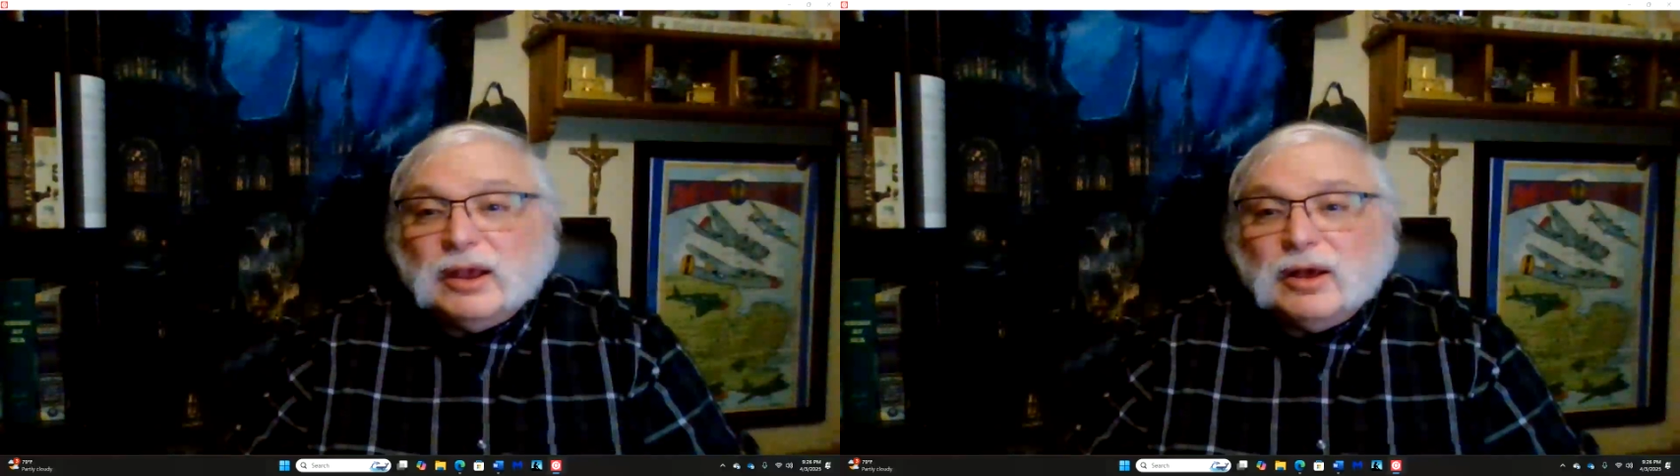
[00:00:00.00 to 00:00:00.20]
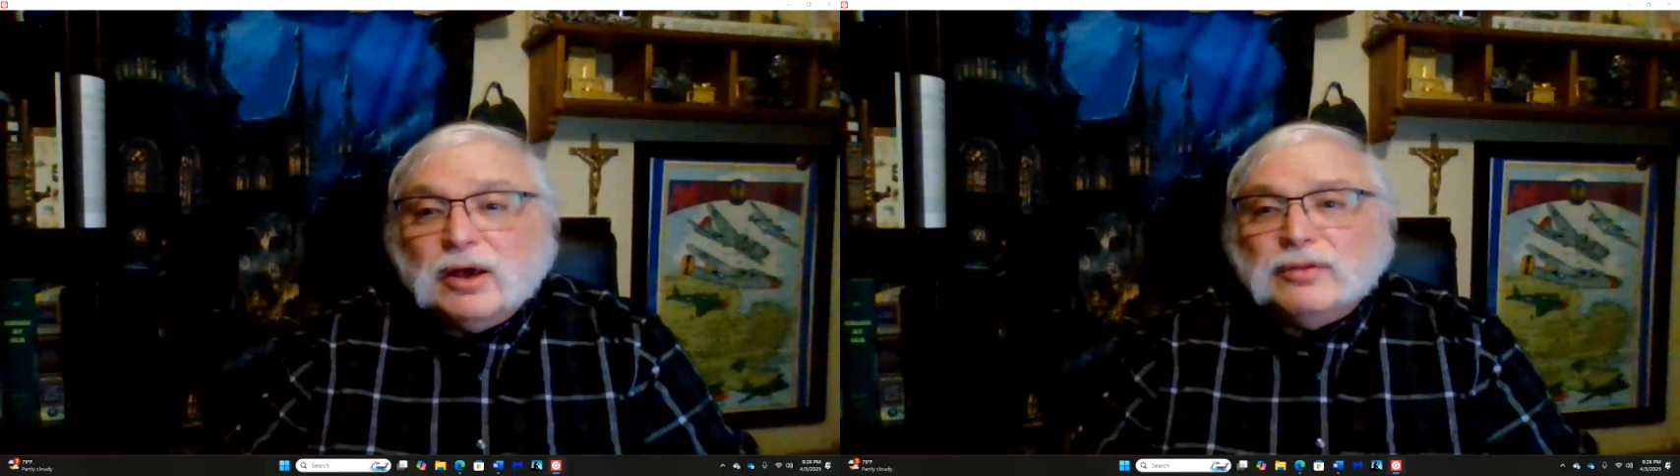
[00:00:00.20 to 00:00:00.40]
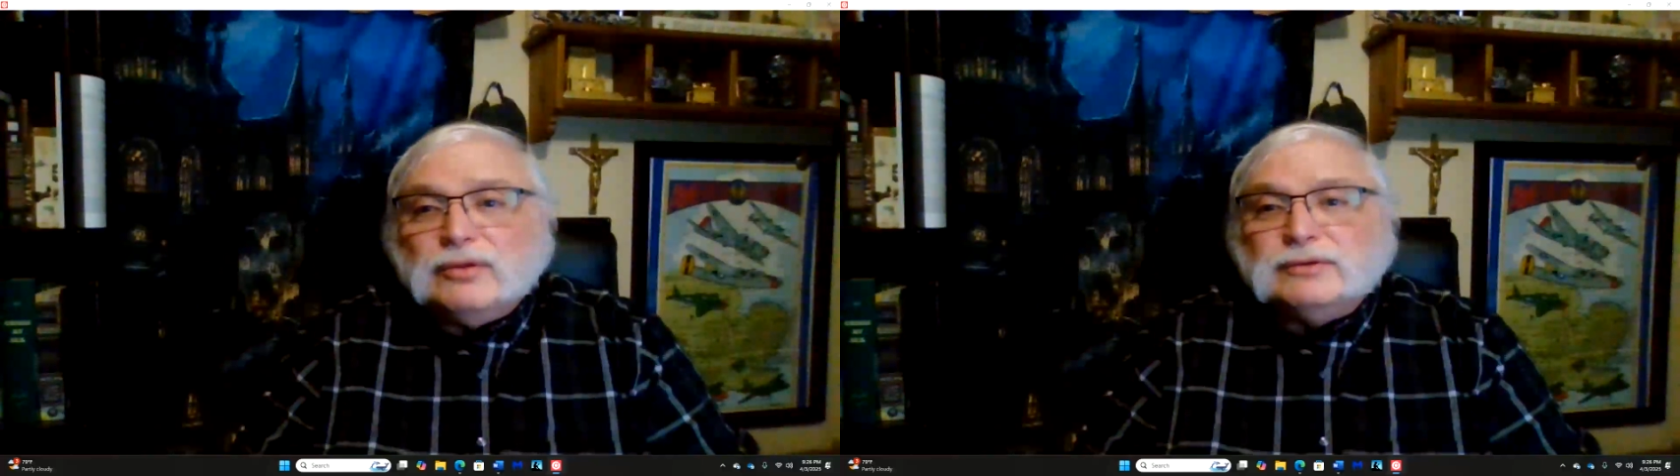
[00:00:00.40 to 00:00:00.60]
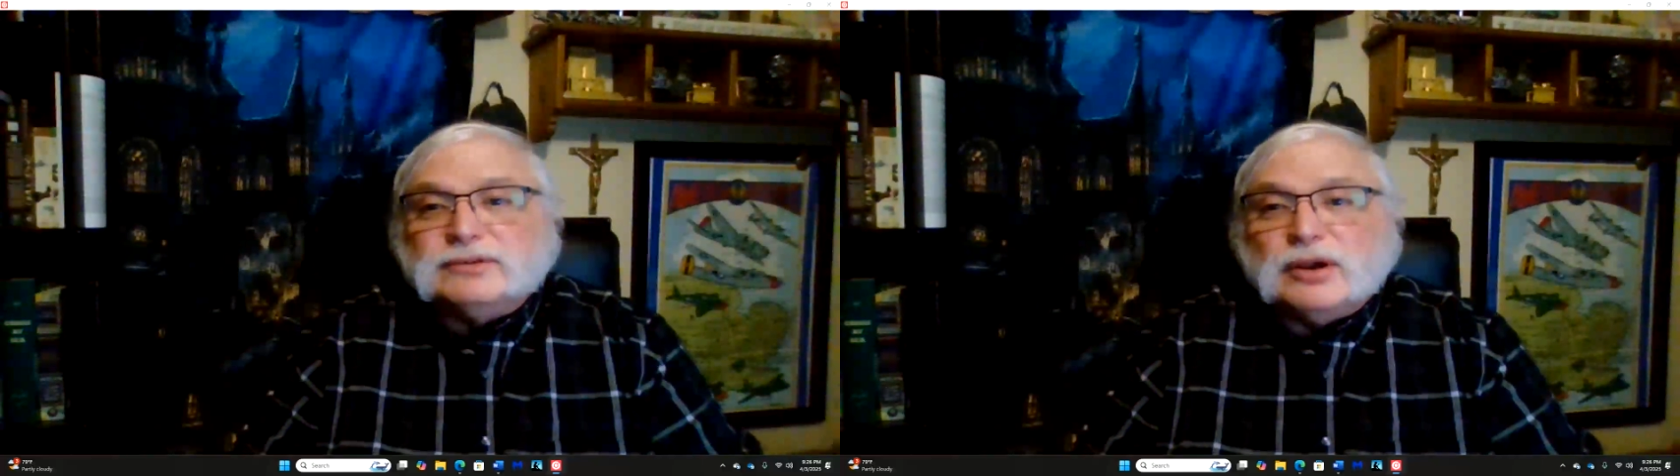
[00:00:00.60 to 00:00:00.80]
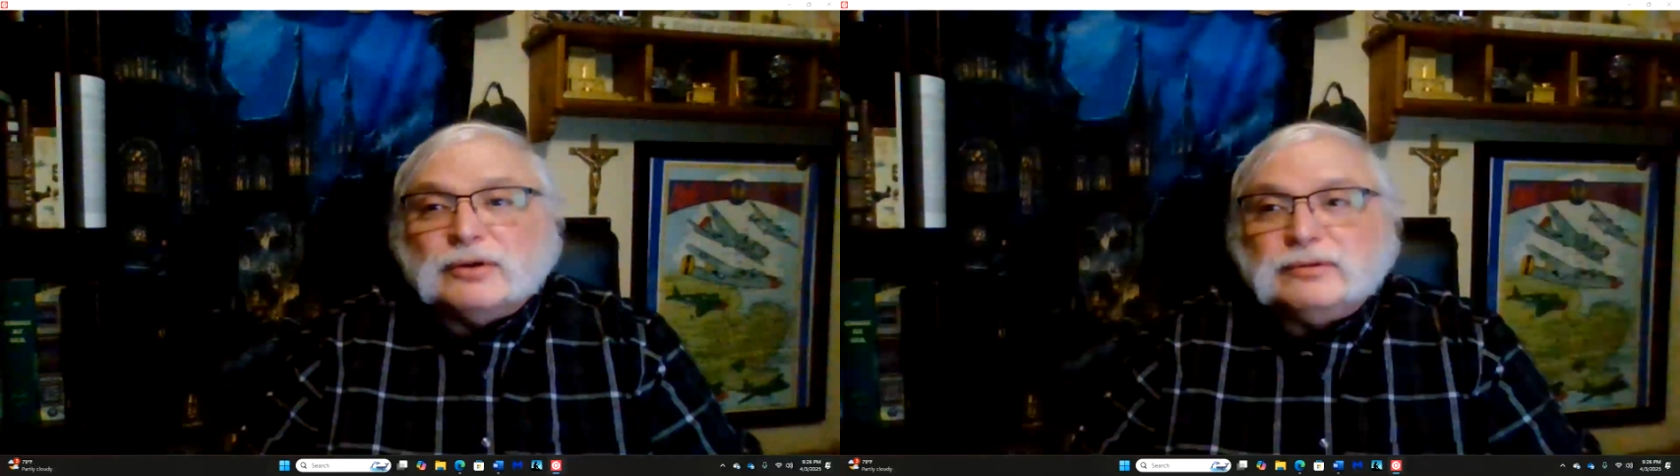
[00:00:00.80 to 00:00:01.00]
all
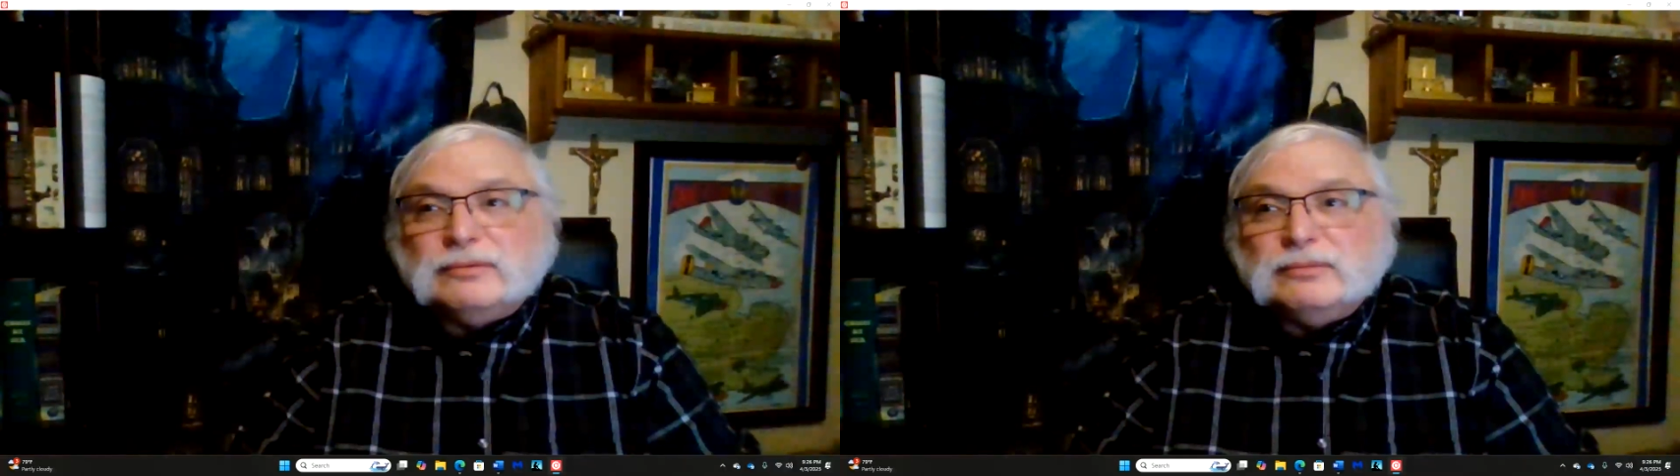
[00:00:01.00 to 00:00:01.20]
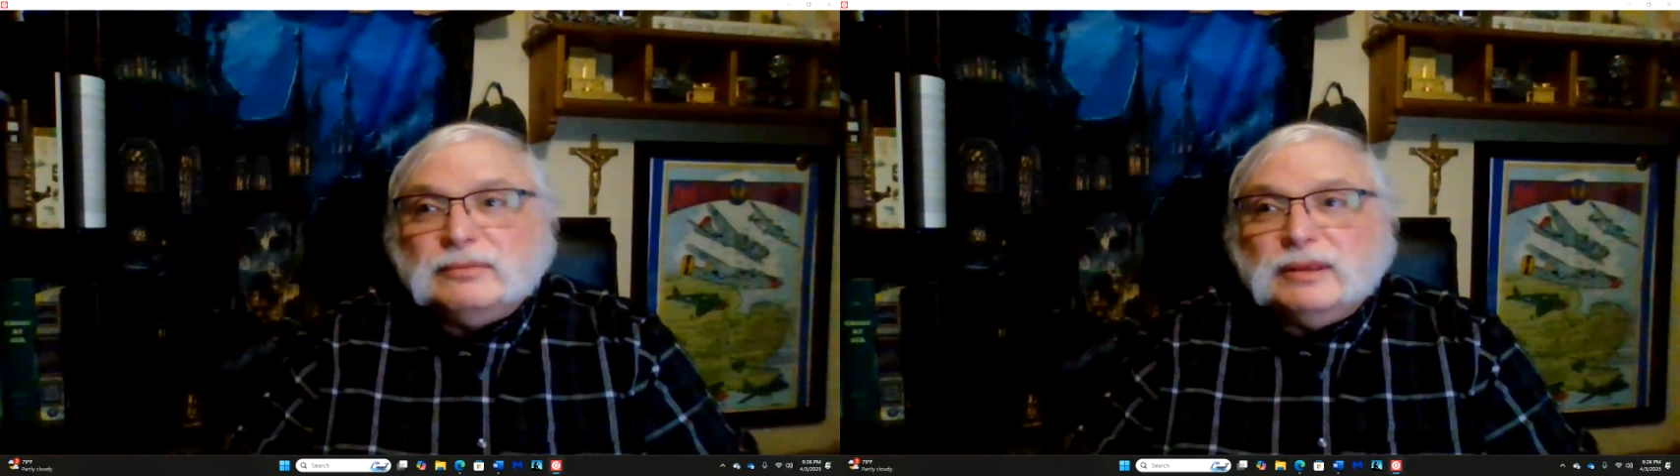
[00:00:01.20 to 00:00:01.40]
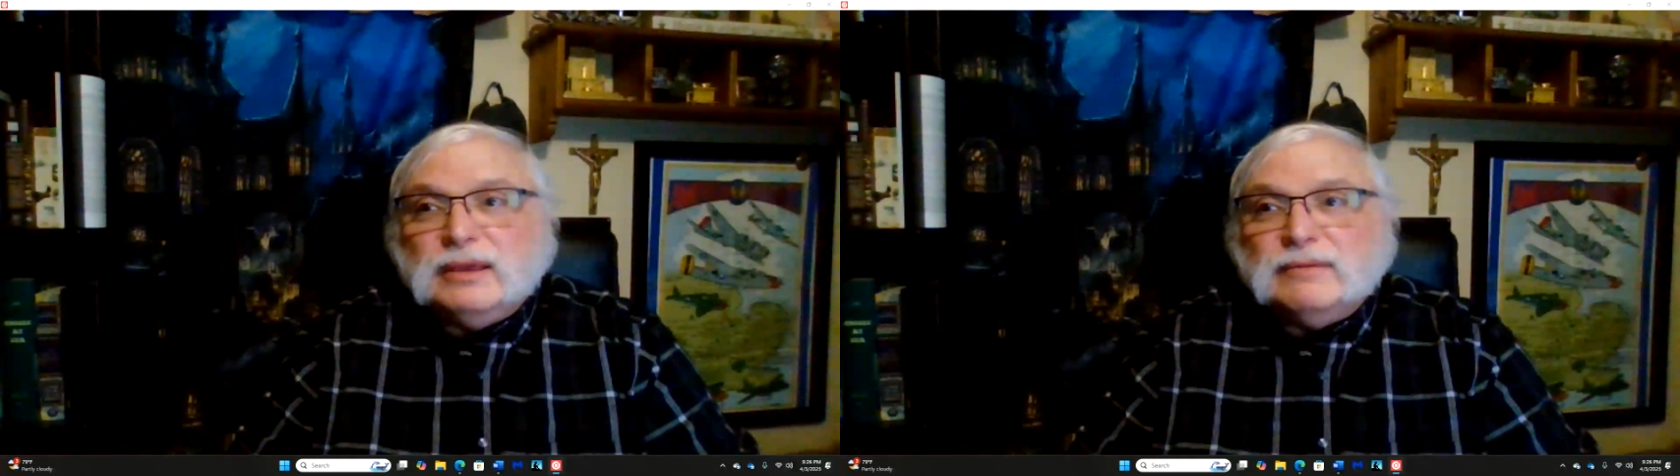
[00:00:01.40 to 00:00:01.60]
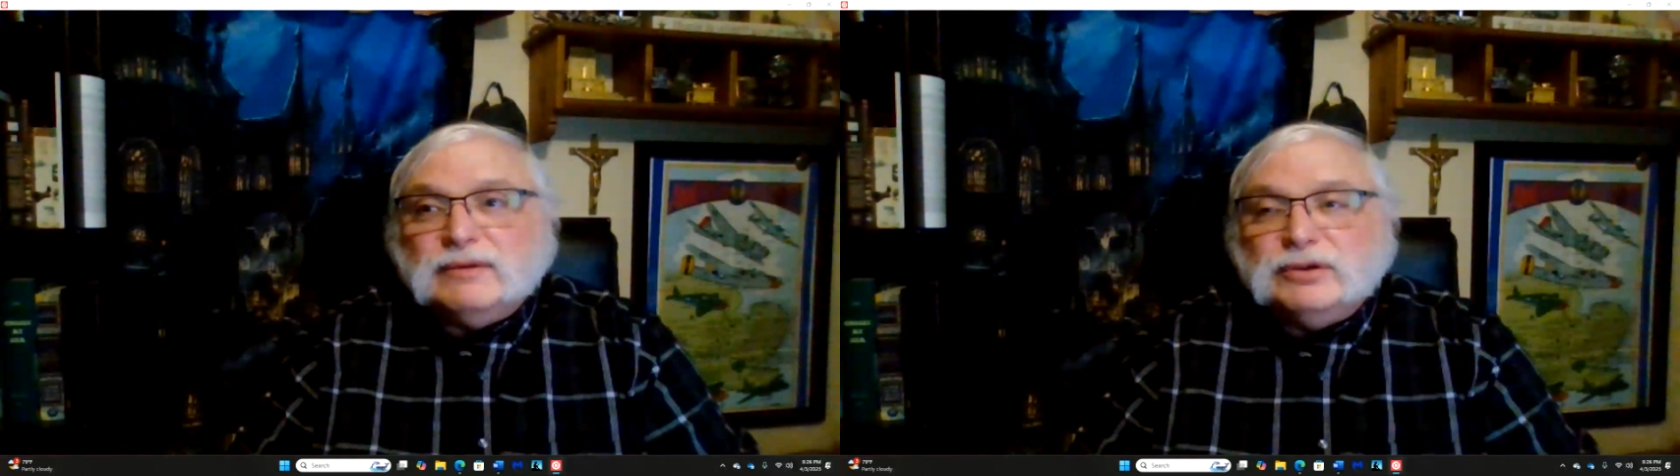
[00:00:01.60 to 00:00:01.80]
those are given